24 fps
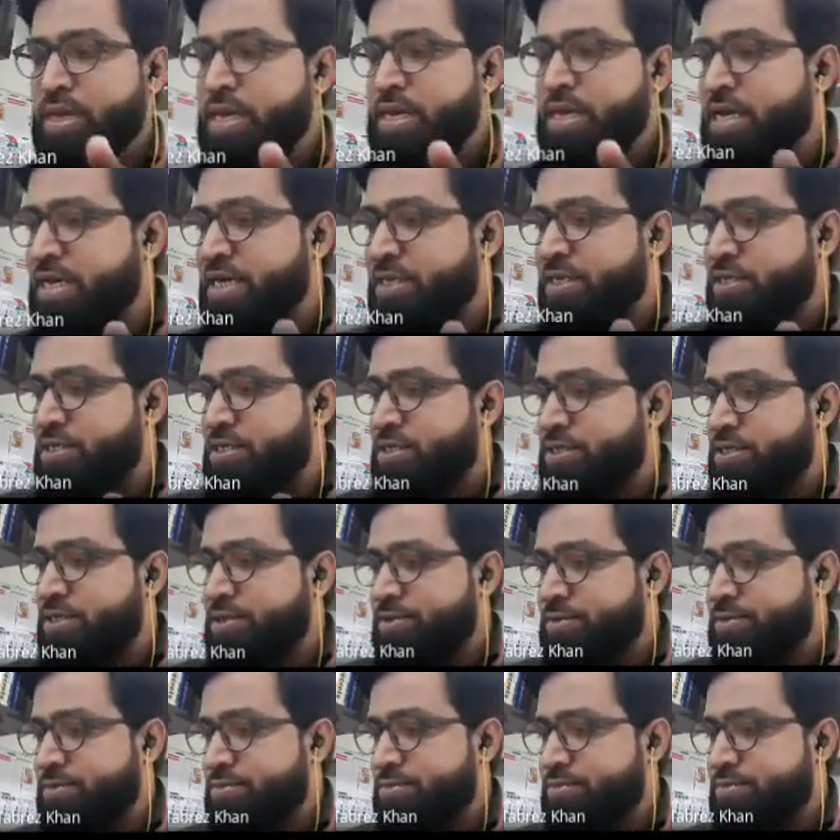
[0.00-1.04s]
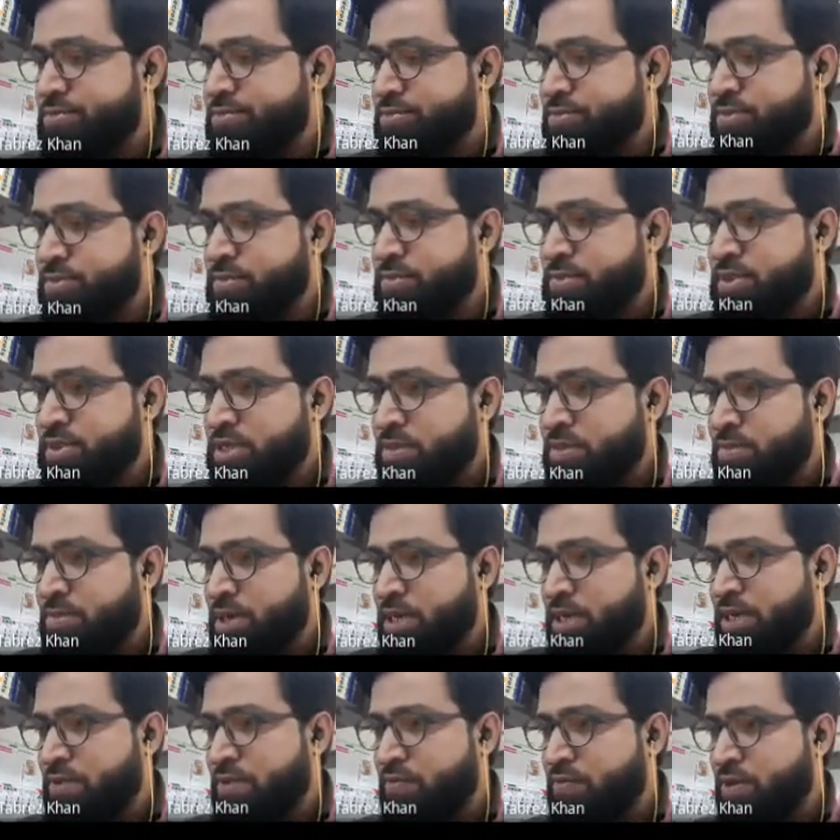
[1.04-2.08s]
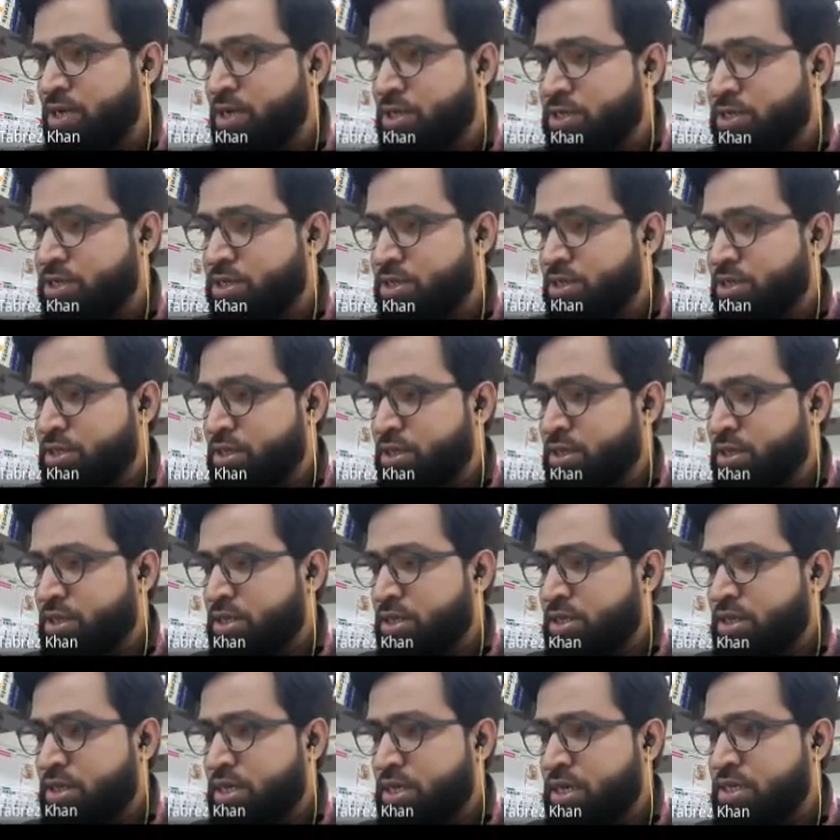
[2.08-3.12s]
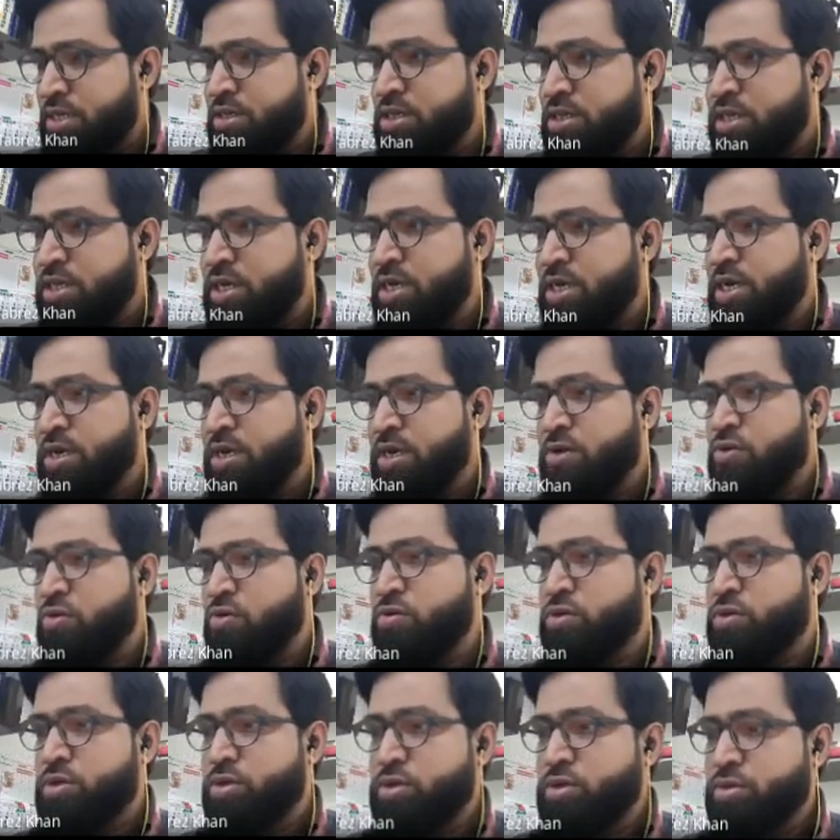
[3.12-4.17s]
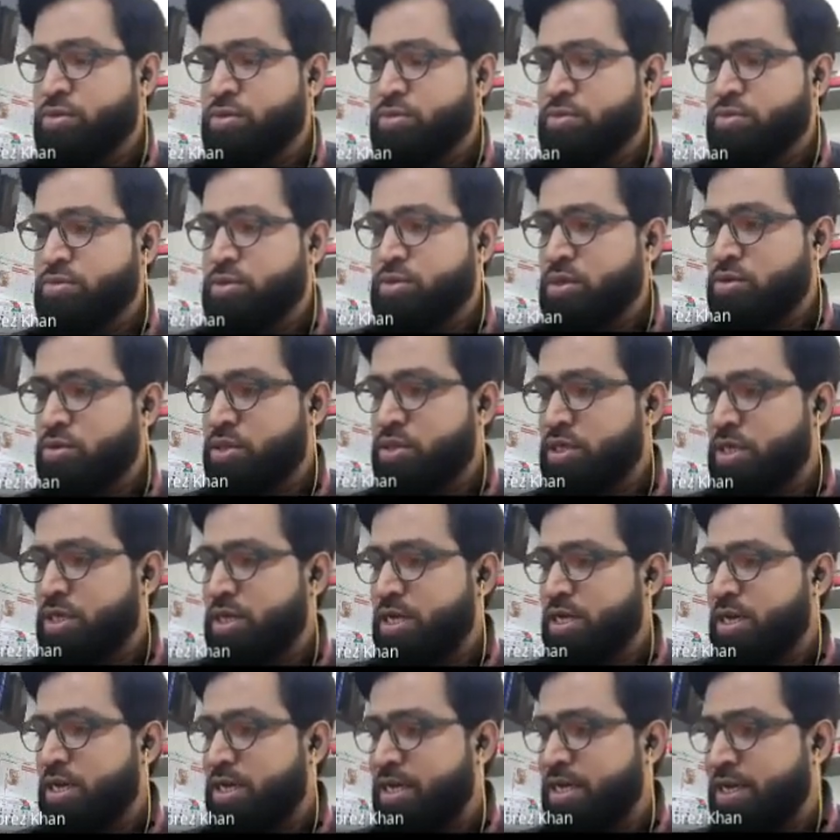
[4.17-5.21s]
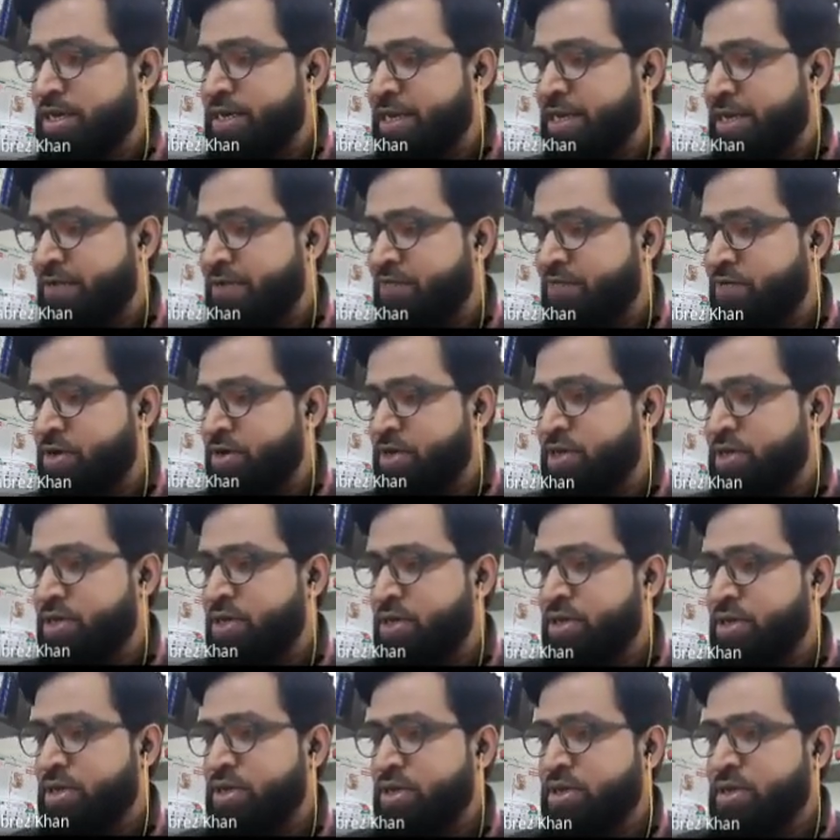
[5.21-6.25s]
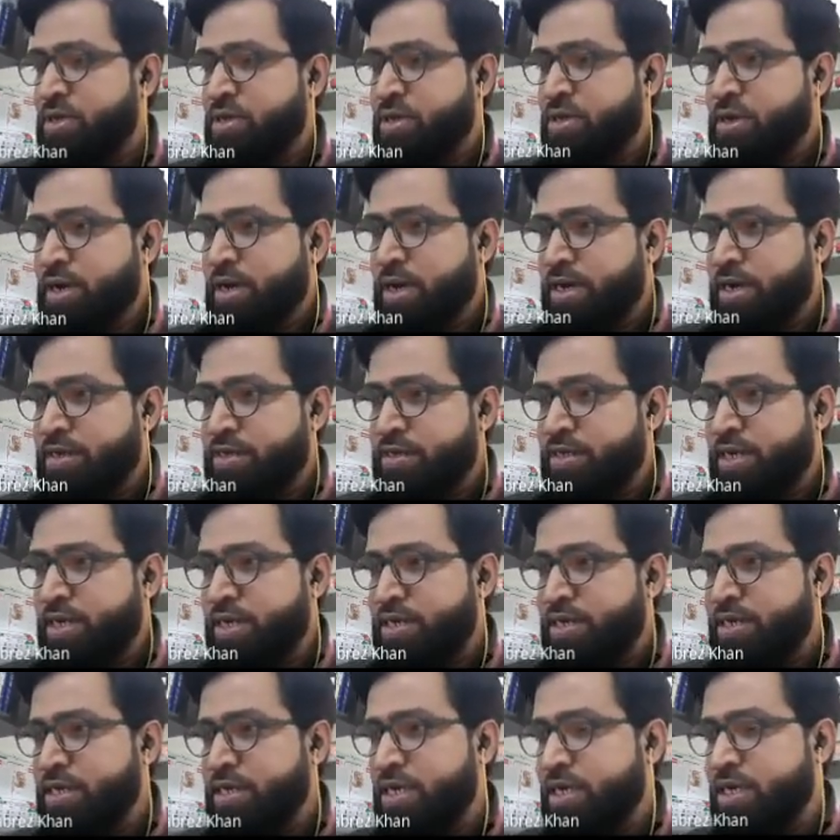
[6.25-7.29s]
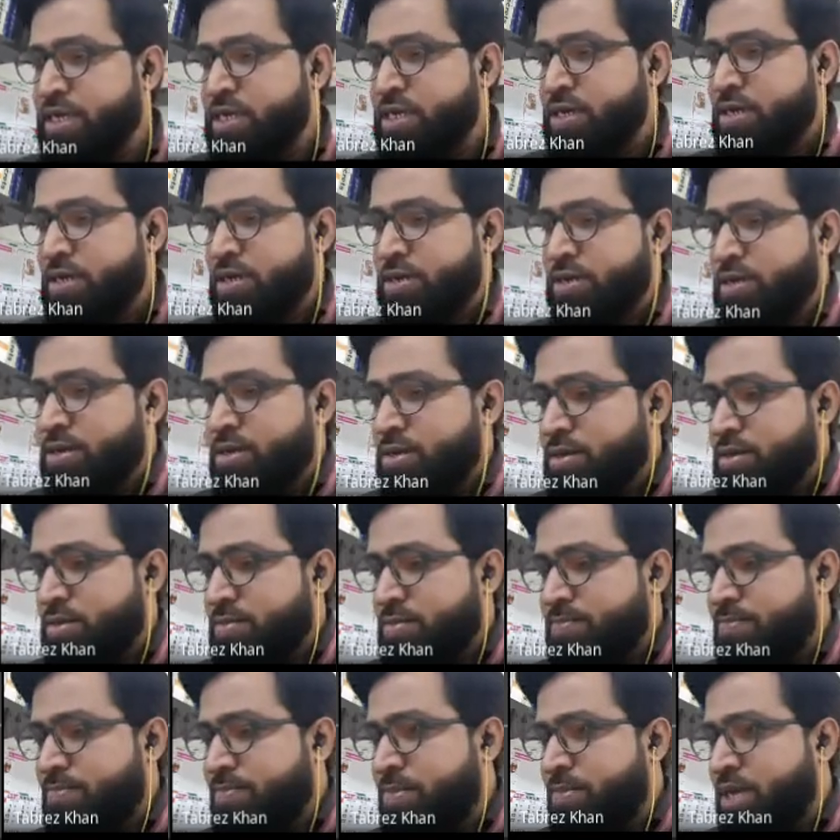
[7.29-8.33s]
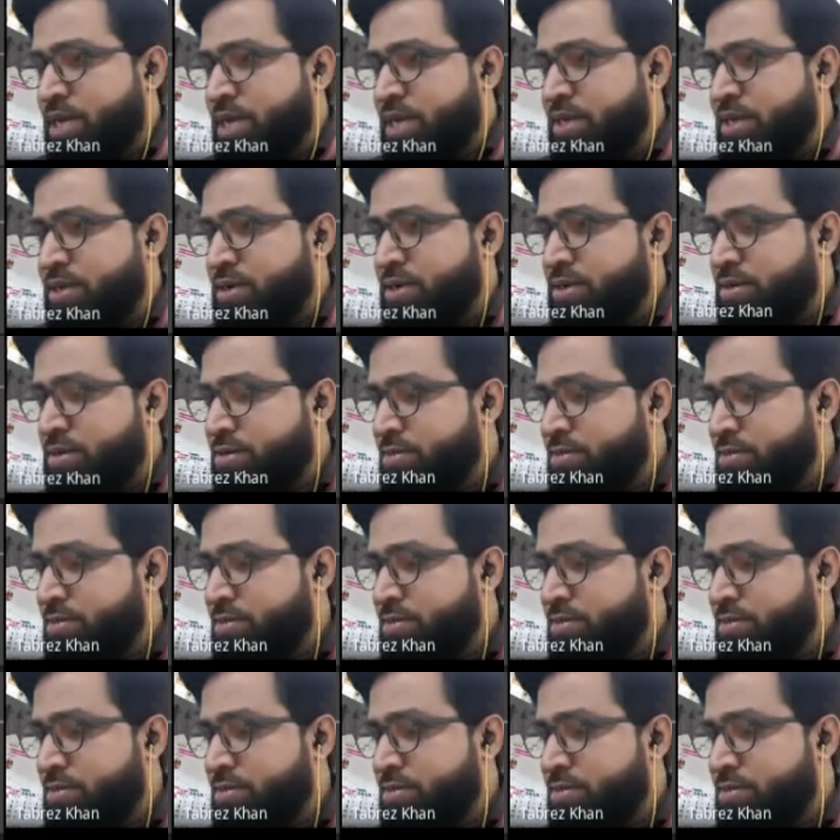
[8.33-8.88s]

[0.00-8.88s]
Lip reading: is double equals in single quote. Now, see again carefully. Dunder main.